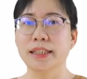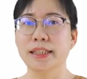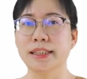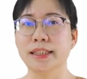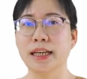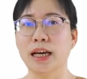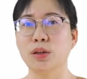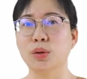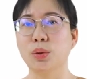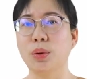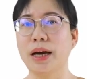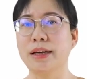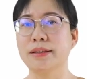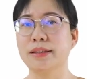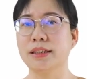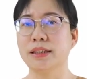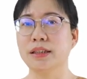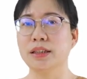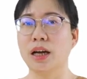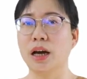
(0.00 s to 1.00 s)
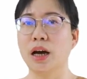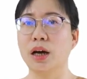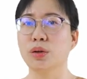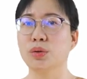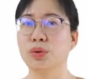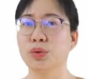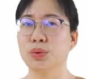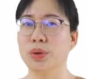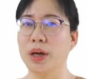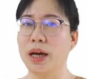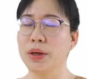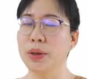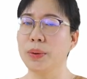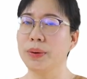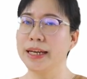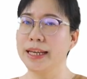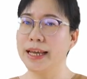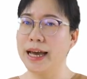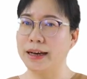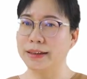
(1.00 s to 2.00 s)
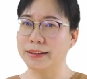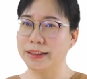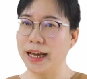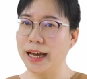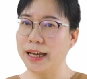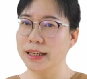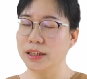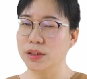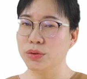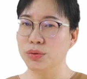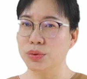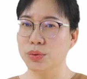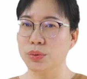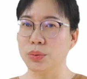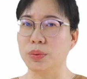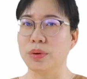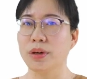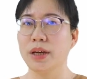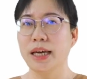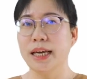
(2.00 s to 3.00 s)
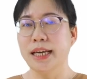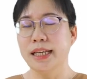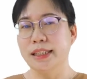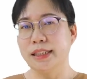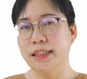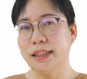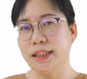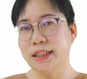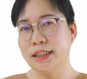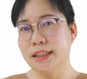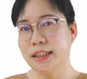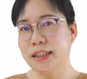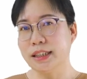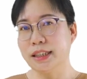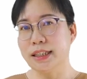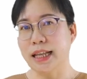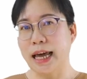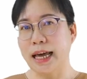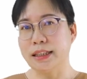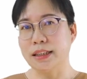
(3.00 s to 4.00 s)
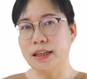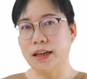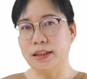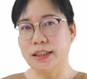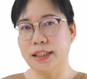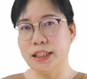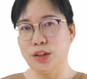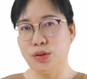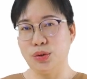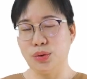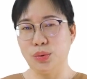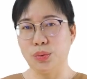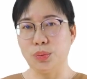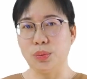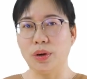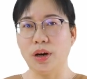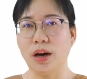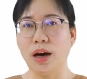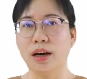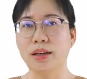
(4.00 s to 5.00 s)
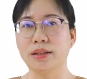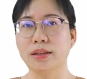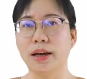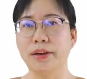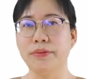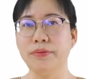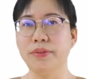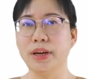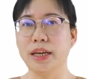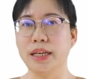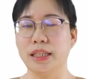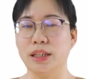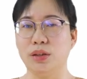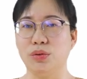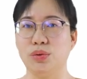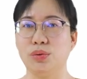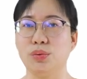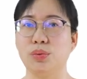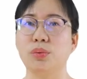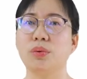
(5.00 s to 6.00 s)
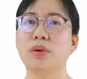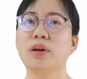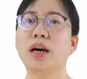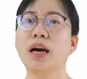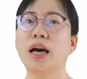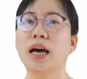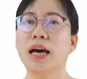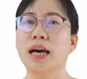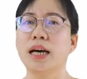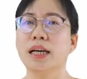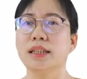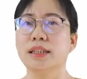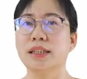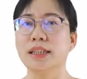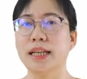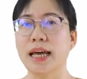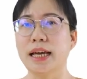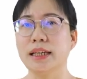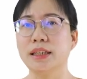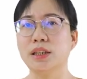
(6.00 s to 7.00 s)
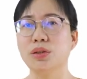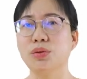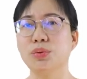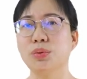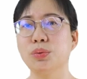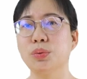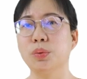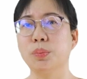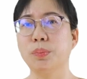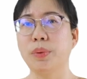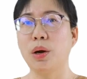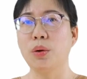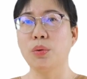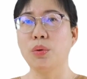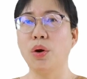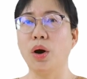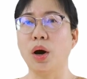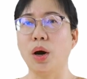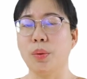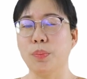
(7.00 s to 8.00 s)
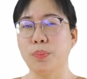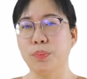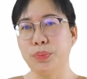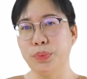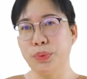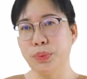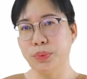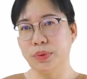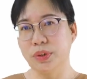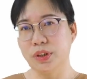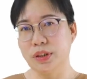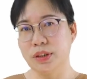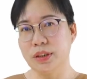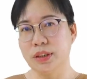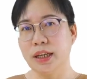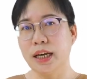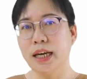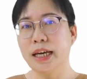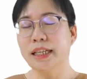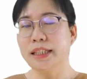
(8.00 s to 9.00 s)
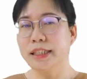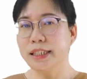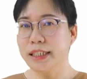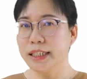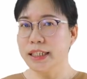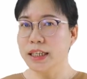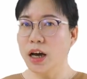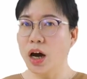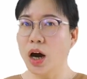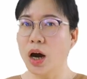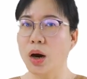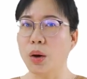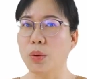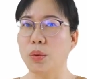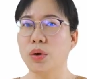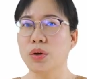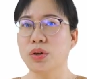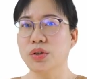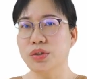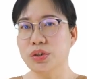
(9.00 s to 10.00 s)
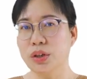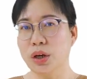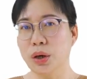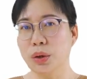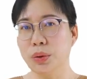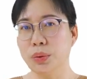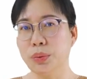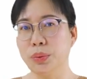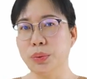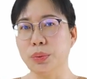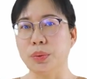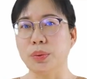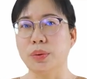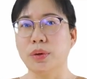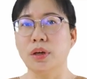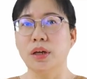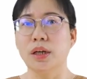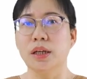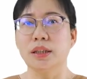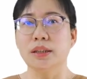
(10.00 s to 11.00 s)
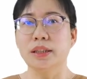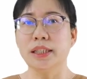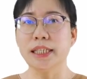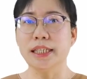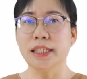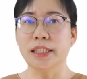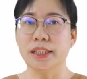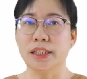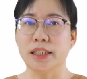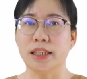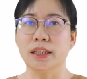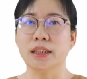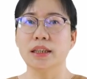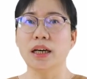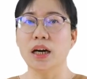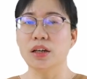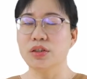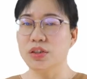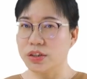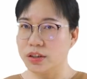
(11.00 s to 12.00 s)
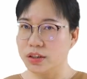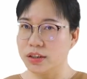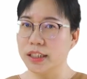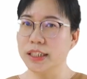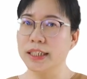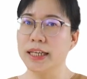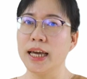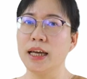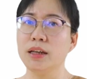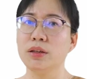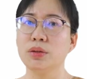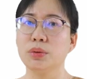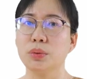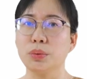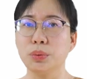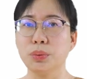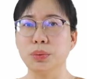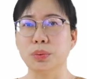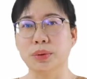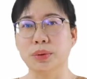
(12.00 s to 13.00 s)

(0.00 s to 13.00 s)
There are two main factors that affect soil formation, namely natural factors and man-made factors. Natural factors include parent material, climate, biology, topography, and time.